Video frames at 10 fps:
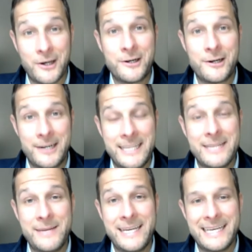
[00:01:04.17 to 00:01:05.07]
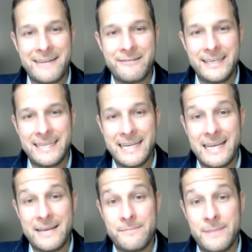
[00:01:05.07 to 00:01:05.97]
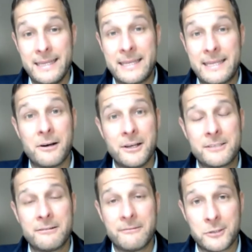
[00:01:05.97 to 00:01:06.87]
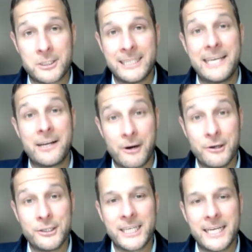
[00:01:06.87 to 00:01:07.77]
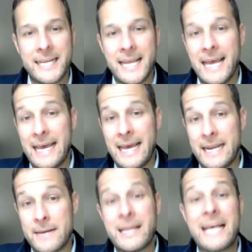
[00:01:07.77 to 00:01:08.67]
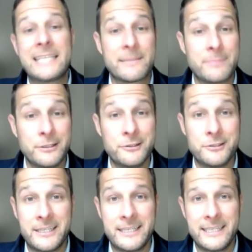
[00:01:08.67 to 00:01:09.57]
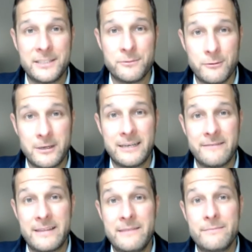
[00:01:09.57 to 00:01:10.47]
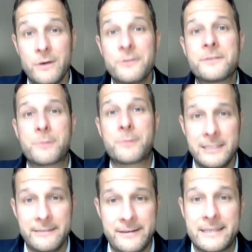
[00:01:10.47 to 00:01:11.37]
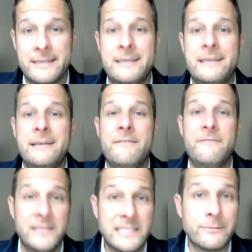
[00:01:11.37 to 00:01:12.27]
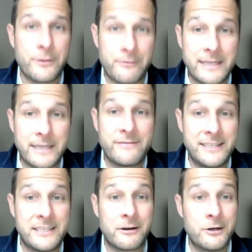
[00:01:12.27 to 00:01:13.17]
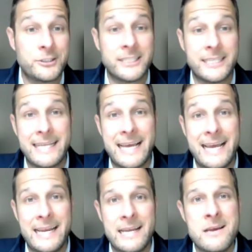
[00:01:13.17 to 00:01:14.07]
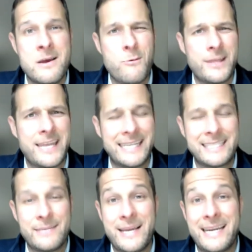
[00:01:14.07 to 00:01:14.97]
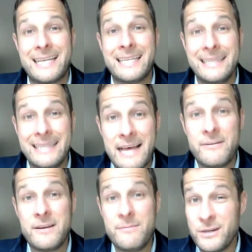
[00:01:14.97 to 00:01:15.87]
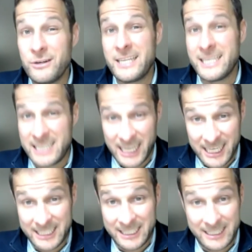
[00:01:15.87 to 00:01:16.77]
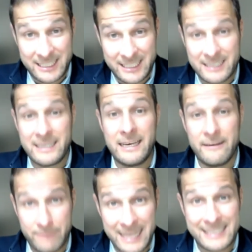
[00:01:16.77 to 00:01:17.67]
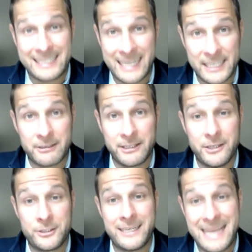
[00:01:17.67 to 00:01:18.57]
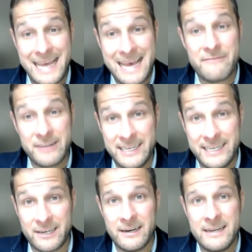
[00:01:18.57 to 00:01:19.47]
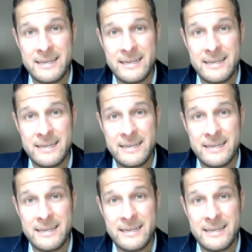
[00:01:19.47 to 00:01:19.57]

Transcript: are in the media every day, but they're also unfortunately in our ocean. And plastic pollution is one of the most prolific visible threats facing our ocean today, with an estimated 11 million tons of plastic entering the ocean every year.